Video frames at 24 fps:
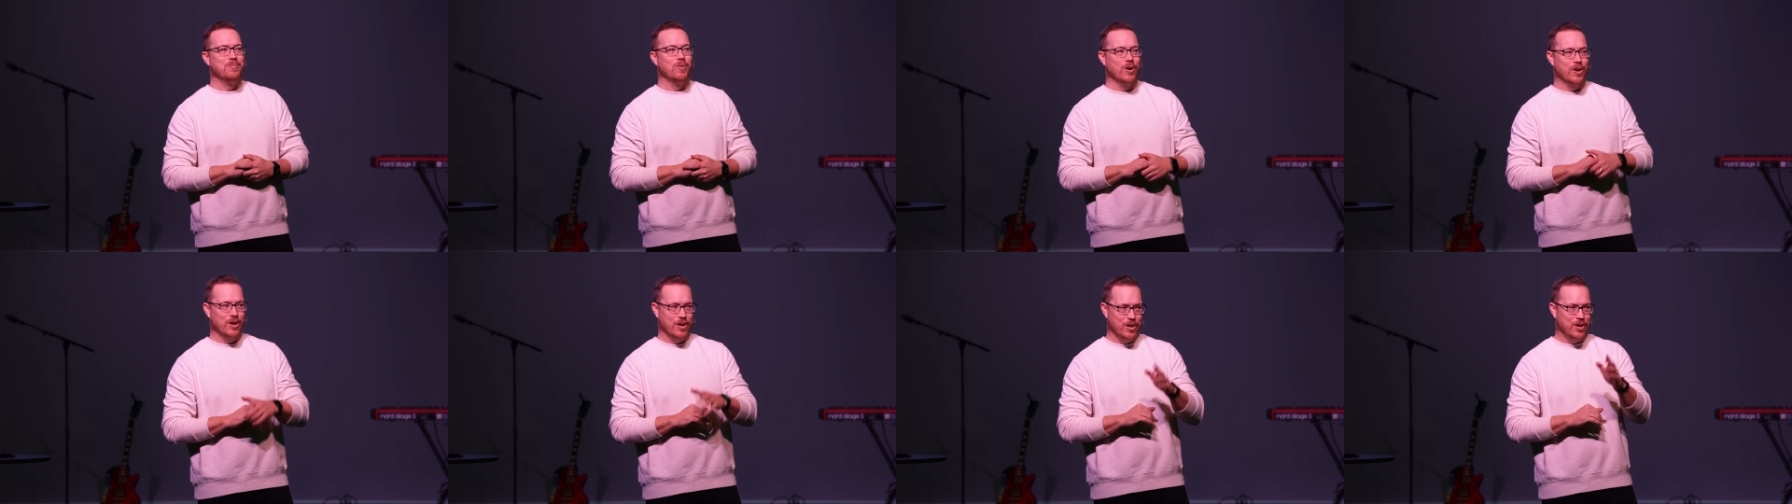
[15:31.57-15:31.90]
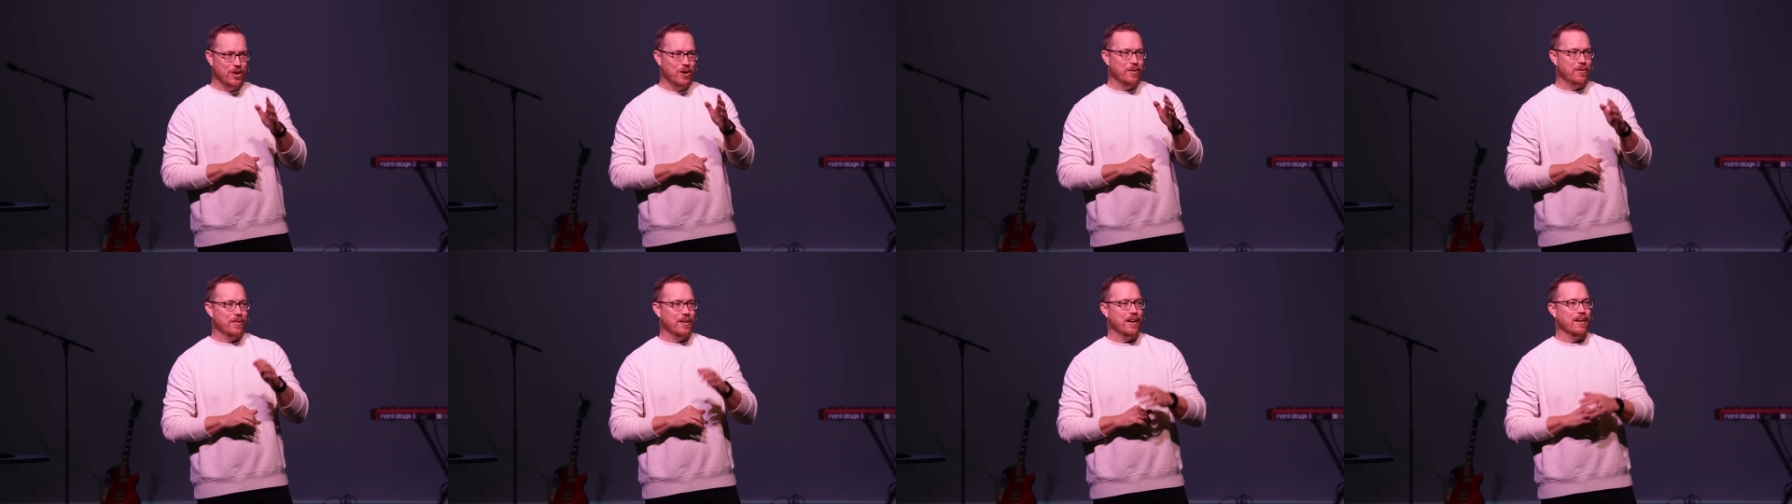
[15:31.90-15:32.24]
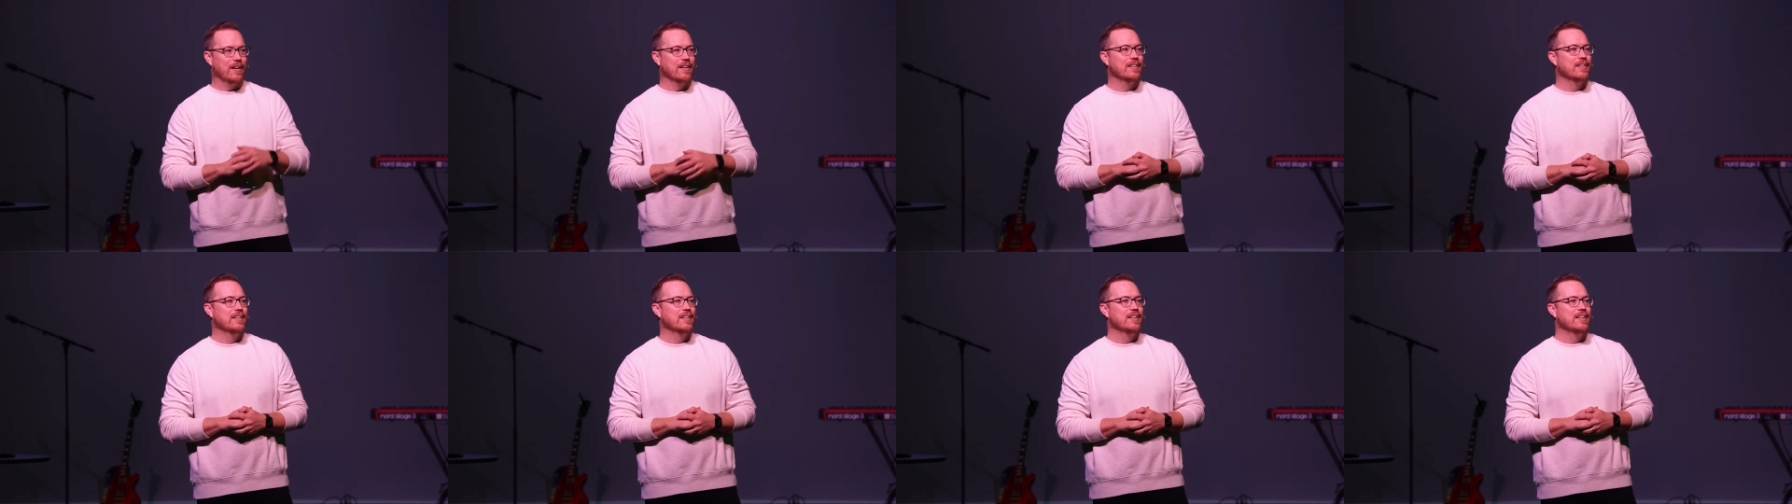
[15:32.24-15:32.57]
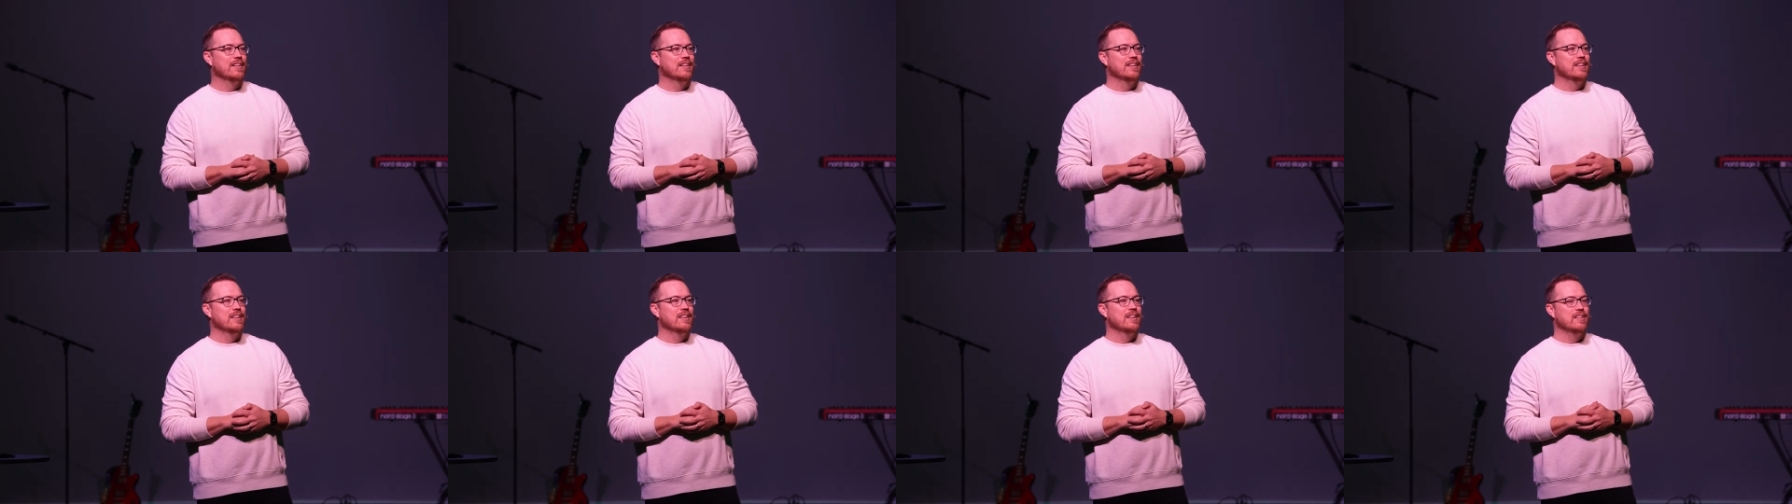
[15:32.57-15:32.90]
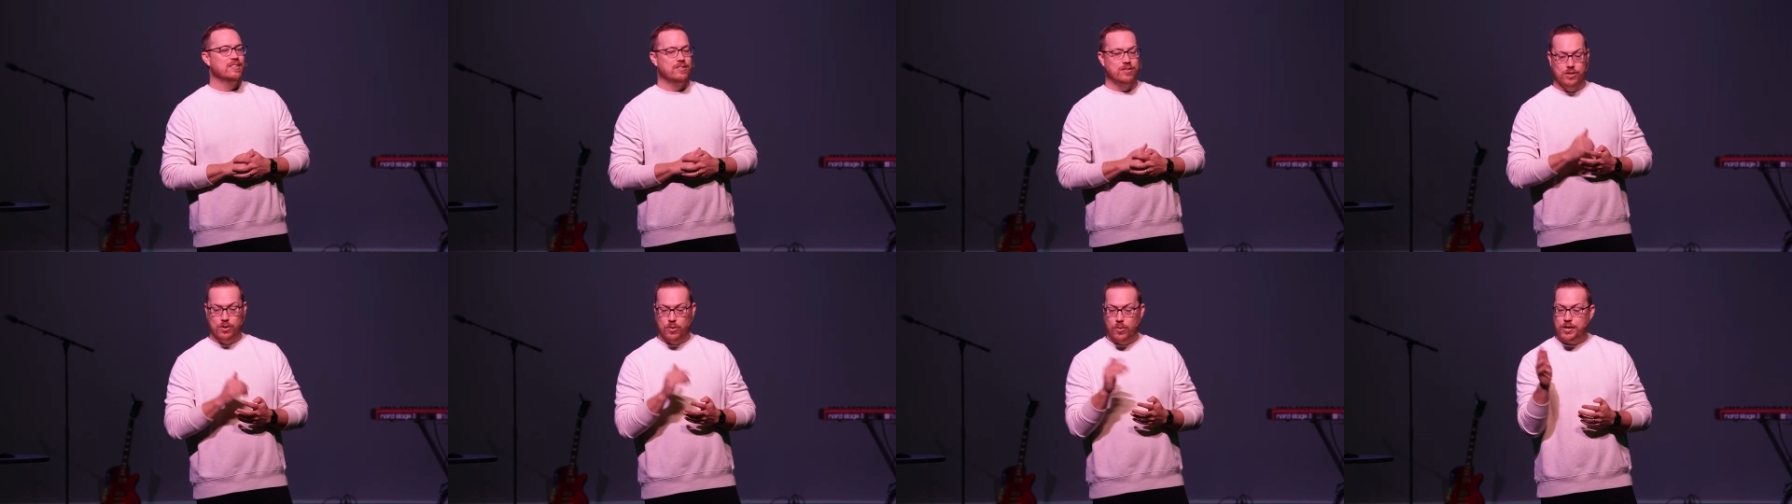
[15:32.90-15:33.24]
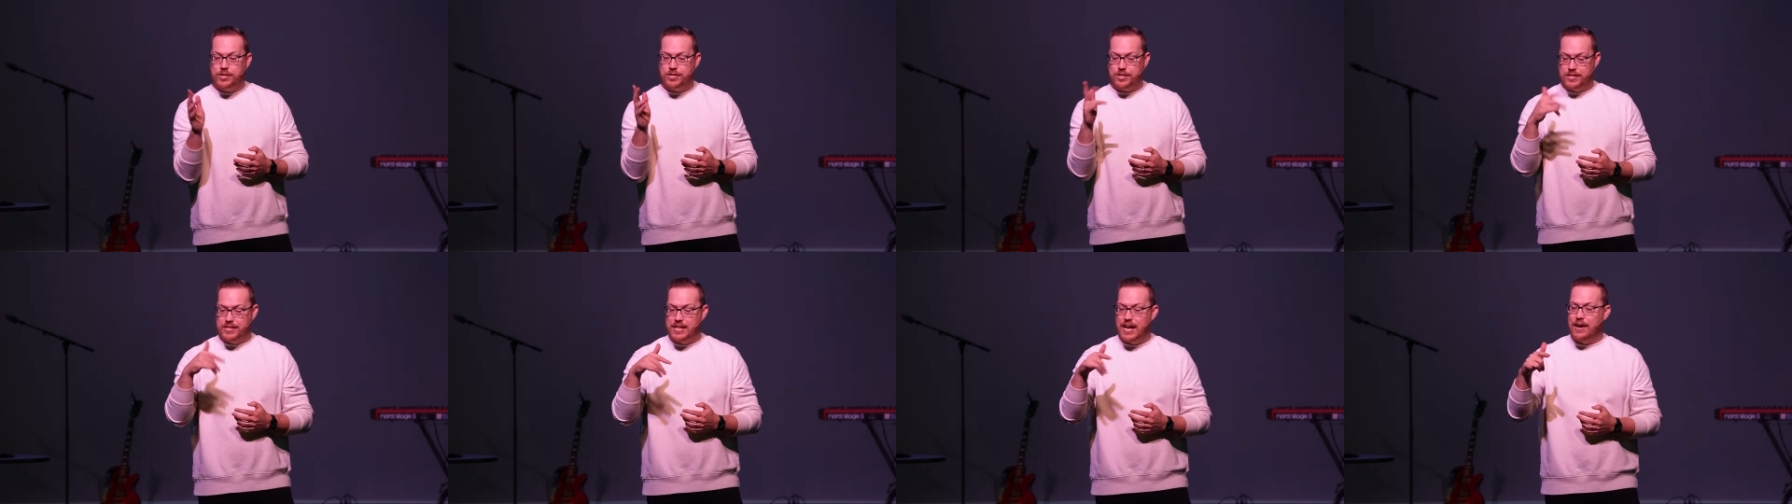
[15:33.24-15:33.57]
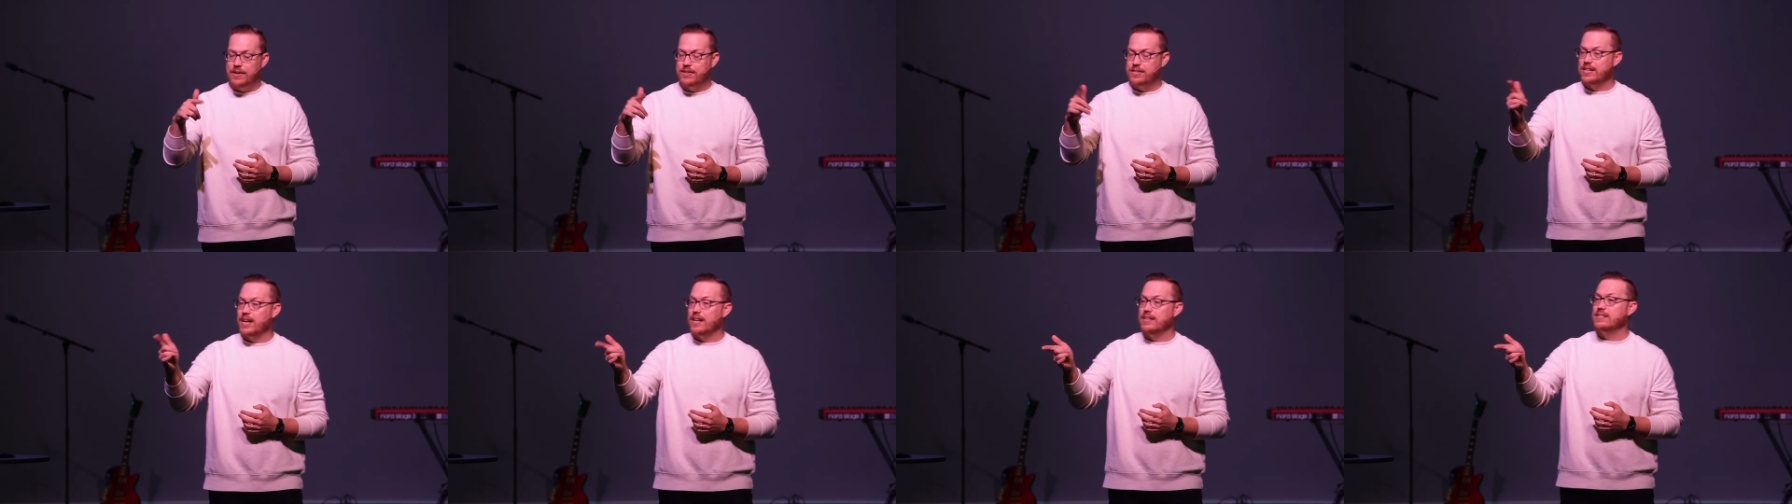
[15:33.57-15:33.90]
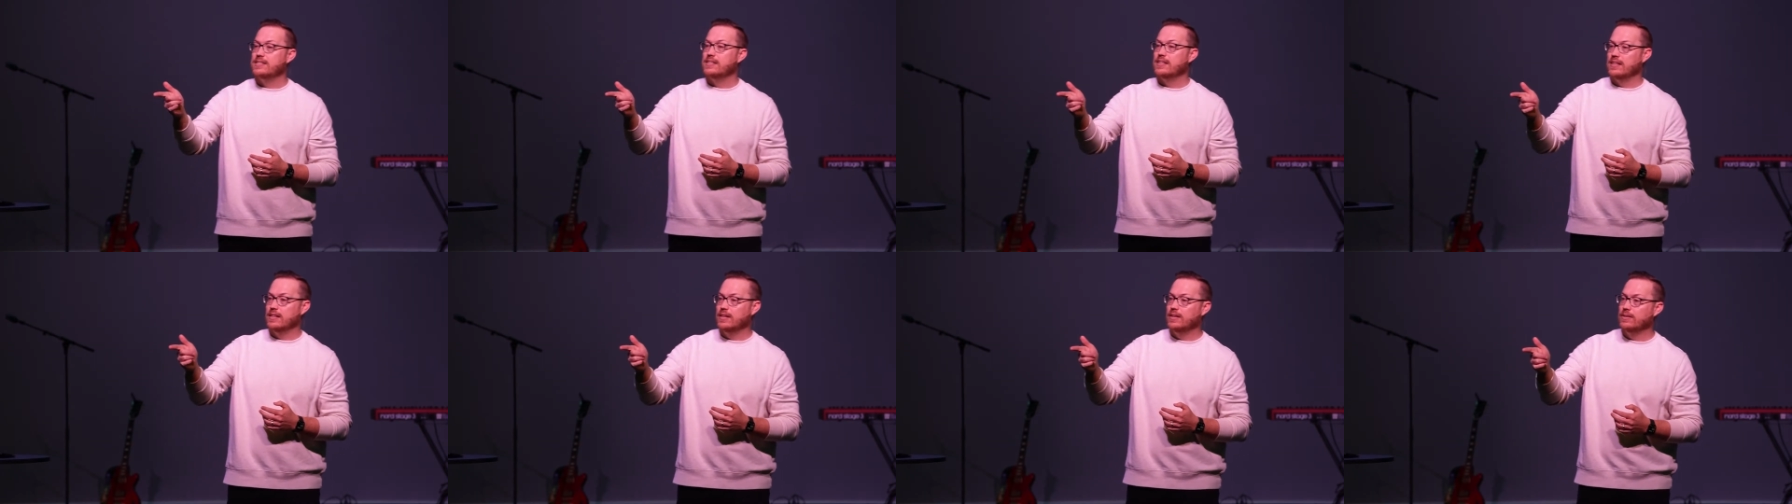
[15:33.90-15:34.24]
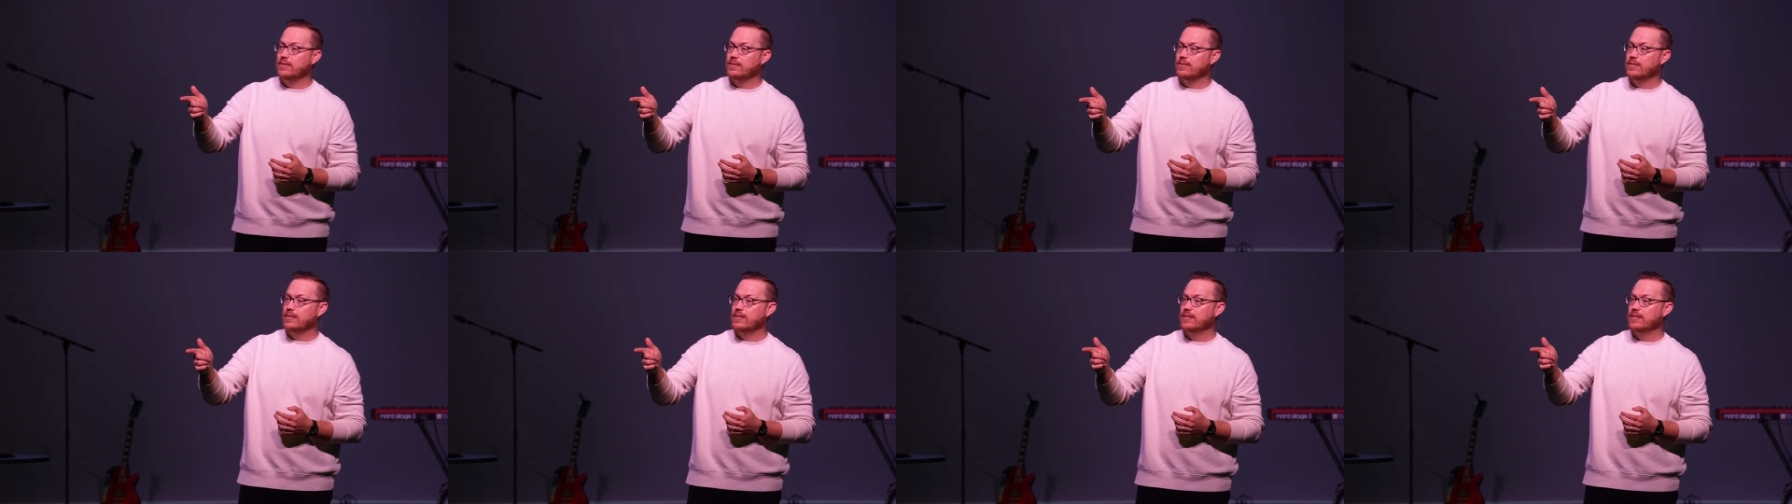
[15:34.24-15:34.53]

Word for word: we're going to go there. So the question is, how does God see you?